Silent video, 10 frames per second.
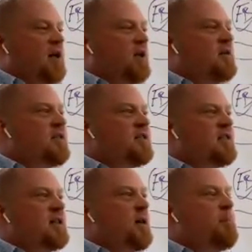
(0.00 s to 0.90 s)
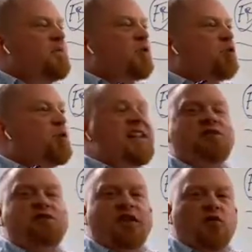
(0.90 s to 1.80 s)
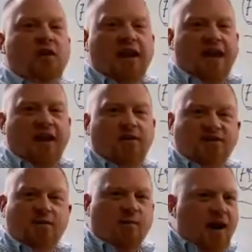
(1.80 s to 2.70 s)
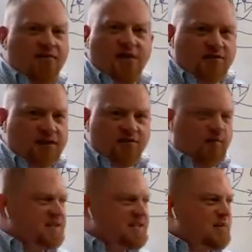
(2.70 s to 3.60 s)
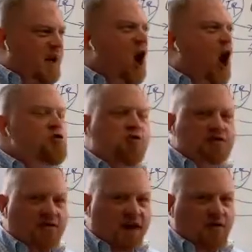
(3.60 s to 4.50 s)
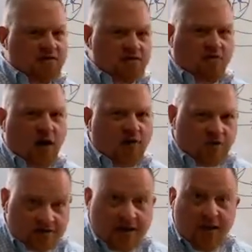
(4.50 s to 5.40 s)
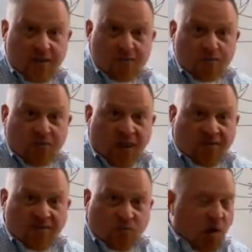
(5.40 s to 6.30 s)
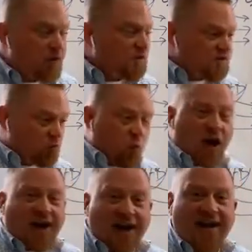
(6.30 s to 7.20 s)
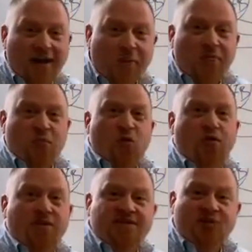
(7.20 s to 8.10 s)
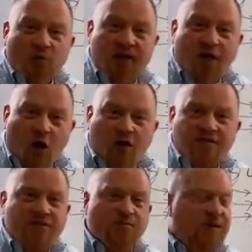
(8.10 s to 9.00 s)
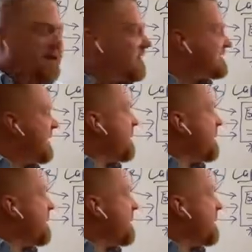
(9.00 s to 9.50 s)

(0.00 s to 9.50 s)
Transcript: the reach that you can get. I mean, some of my videos even have been seen by hundreds of thousands of authors at this point, which is why we're doing so many calls, is because